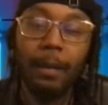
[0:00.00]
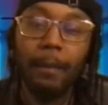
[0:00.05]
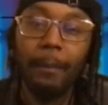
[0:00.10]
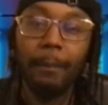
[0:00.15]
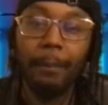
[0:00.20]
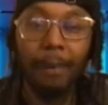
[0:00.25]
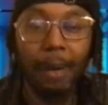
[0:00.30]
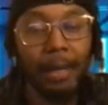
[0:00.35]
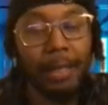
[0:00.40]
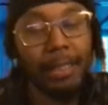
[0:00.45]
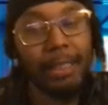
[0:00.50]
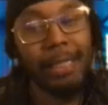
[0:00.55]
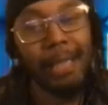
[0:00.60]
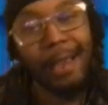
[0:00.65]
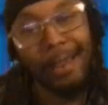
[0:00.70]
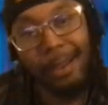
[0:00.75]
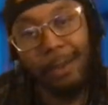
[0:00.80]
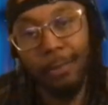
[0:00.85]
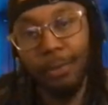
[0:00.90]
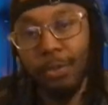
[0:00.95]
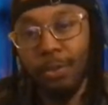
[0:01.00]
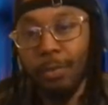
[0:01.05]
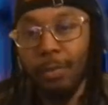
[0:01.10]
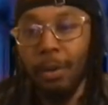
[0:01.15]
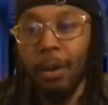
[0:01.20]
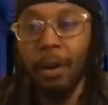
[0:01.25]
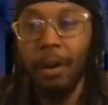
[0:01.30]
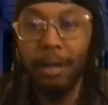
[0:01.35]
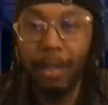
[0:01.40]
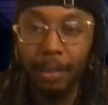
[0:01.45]
But shout out to
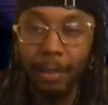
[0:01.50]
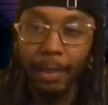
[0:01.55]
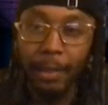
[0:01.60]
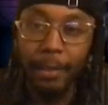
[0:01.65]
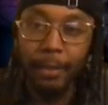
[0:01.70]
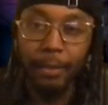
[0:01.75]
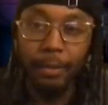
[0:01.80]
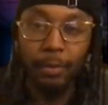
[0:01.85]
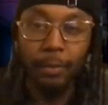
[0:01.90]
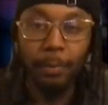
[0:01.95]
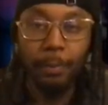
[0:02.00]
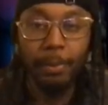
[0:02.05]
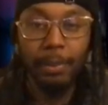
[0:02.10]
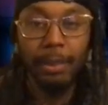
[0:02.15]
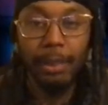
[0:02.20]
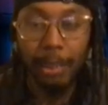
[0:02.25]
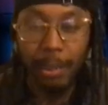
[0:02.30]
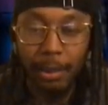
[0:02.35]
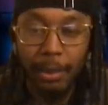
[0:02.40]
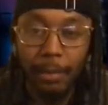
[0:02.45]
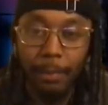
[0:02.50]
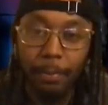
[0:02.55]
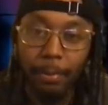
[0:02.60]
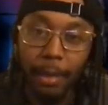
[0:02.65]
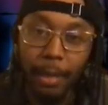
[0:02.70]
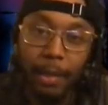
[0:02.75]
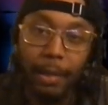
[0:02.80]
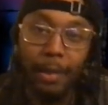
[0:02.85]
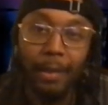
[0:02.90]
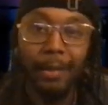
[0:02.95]
all the ladies who
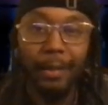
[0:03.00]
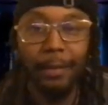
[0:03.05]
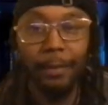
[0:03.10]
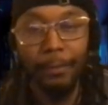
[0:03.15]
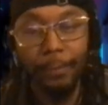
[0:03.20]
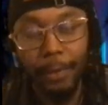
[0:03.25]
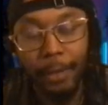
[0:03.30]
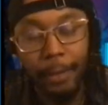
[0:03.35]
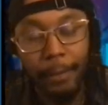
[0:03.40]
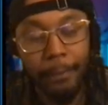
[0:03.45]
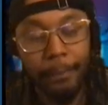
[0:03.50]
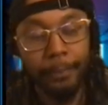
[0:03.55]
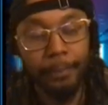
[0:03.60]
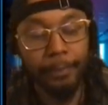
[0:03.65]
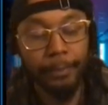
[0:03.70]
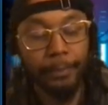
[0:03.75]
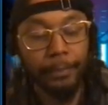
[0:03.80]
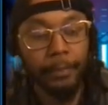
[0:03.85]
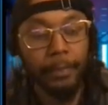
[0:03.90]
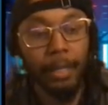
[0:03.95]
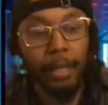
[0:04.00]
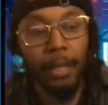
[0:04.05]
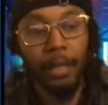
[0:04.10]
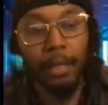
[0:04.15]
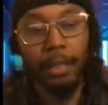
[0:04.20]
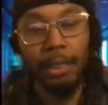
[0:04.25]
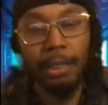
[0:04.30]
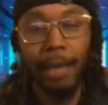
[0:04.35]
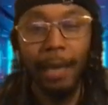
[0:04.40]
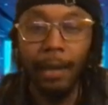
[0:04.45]
participated in the event.
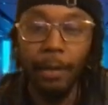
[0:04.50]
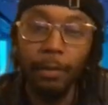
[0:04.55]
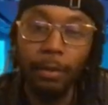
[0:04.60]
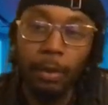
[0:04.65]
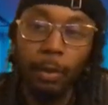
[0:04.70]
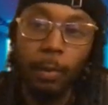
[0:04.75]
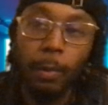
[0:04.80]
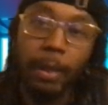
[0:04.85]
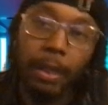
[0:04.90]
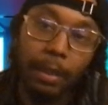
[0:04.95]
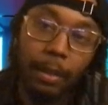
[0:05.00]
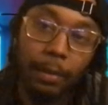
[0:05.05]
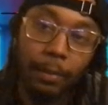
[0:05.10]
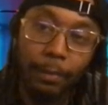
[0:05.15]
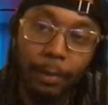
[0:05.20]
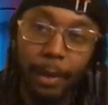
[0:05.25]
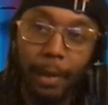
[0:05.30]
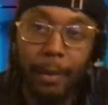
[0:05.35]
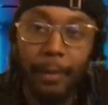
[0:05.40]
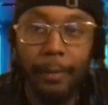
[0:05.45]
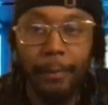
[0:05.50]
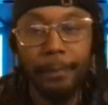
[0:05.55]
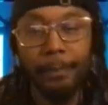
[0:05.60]
Shout out to Queen of the Ring.